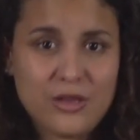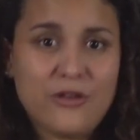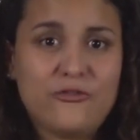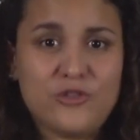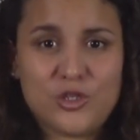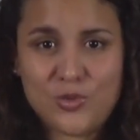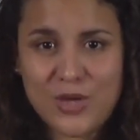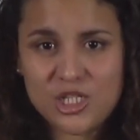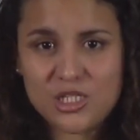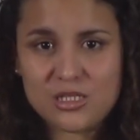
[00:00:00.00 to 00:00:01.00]

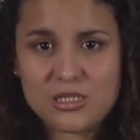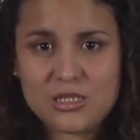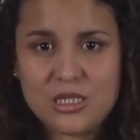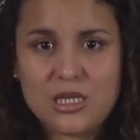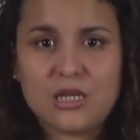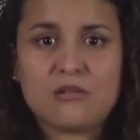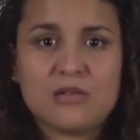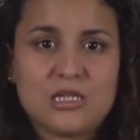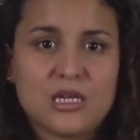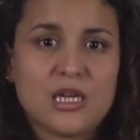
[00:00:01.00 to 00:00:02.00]
fluctuations,
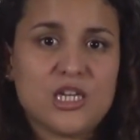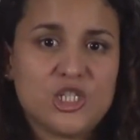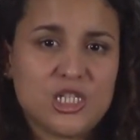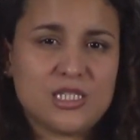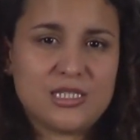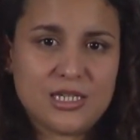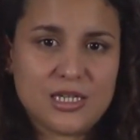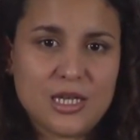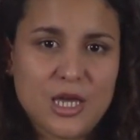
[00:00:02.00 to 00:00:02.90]
increasing EGT,